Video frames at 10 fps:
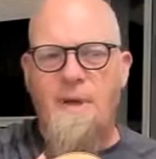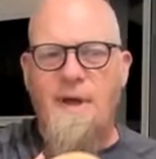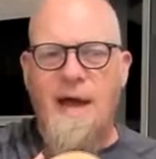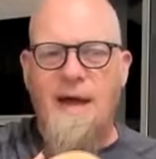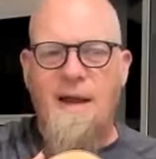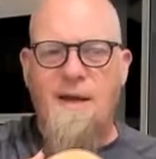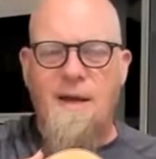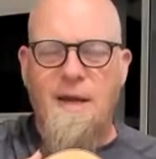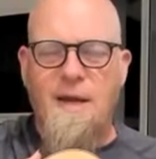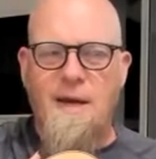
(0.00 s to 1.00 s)
that
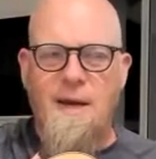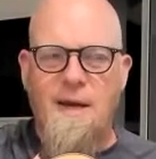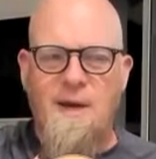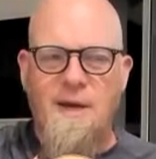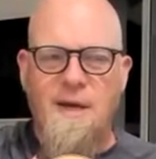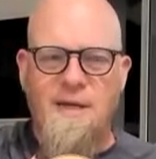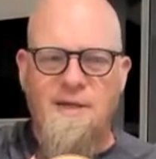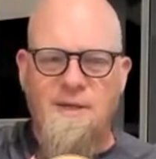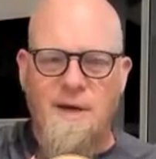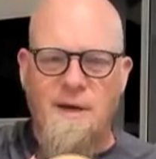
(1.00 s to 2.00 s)
he
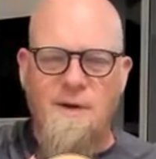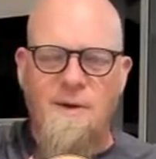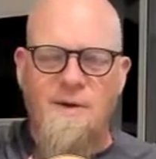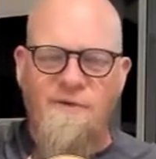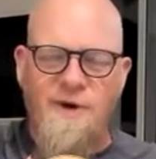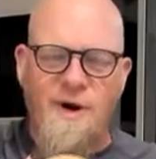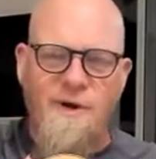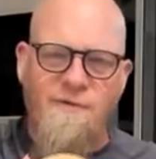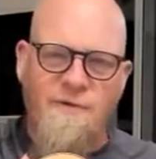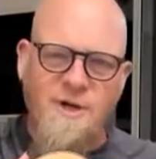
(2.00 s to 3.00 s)
is very
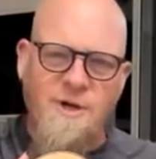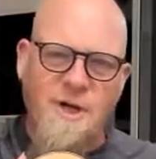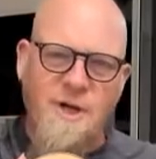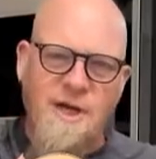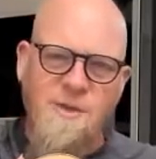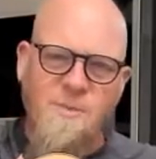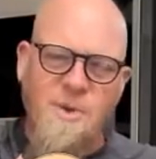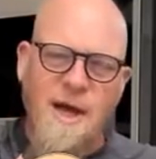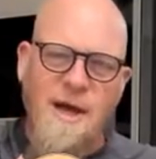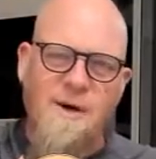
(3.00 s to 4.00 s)
efficient as a
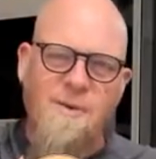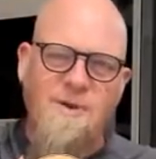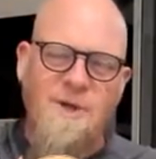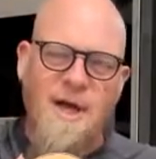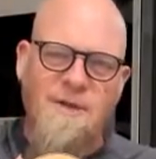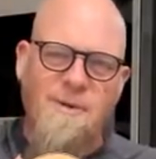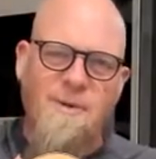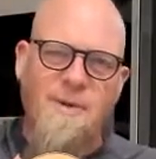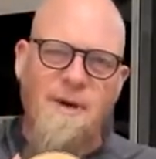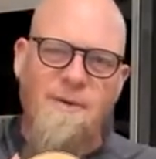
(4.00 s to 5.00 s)
player, which allows him to
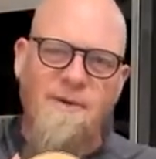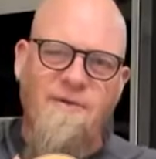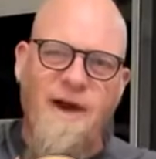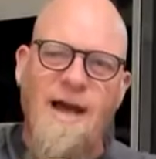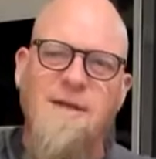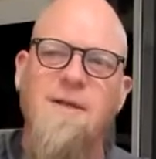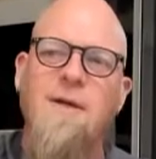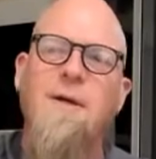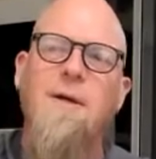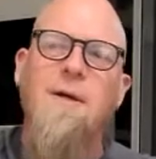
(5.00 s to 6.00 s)
play really fast.
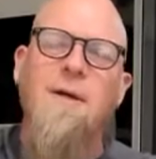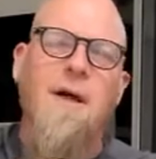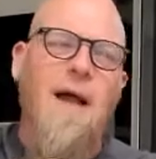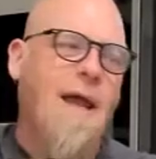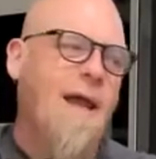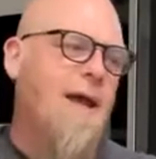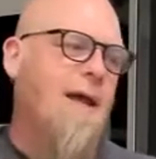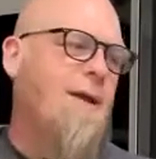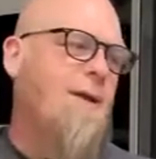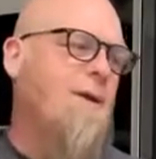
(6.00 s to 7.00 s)

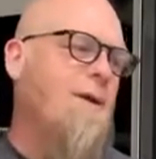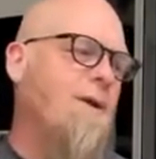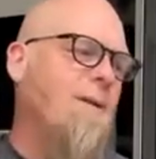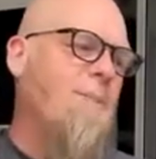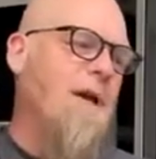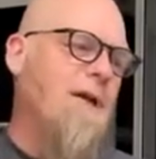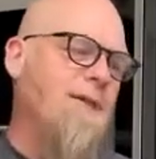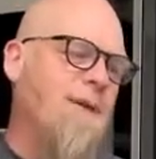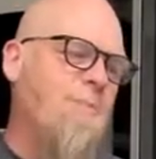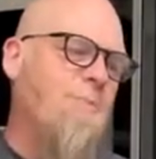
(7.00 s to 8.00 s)
And because
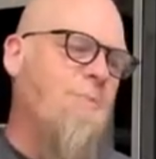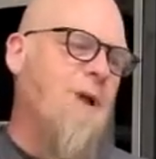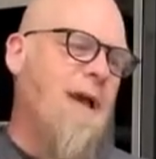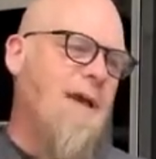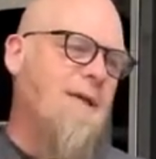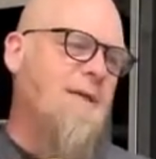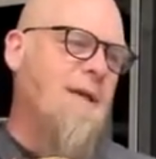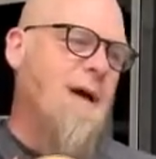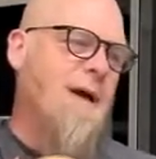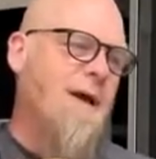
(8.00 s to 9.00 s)
he plays
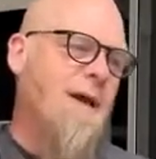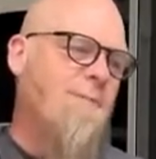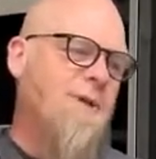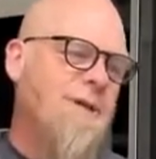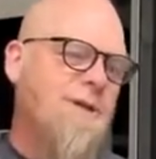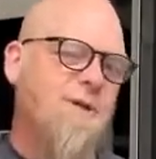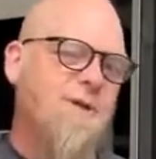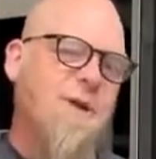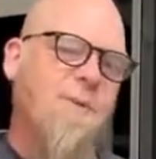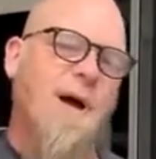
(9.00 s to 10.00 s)
in position
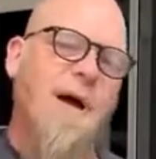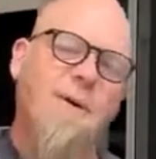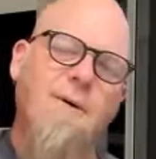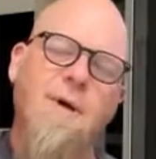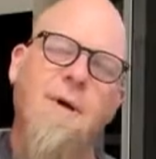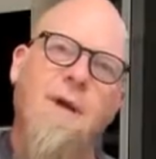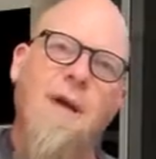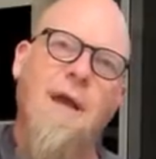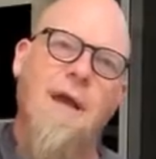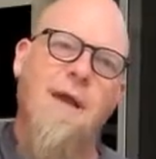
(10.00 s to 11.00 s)
so well,
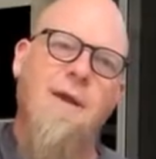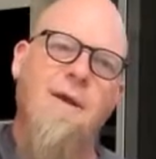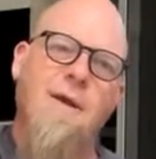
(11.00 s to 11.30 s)
he